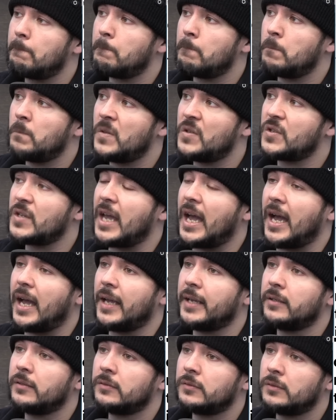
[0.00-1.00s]
this
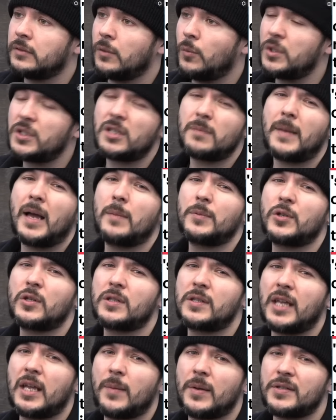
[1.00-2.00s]
guy, what's the mobster's
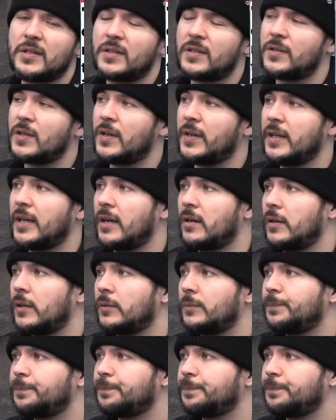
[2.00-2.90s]
name? Is it Sonny? I don't know.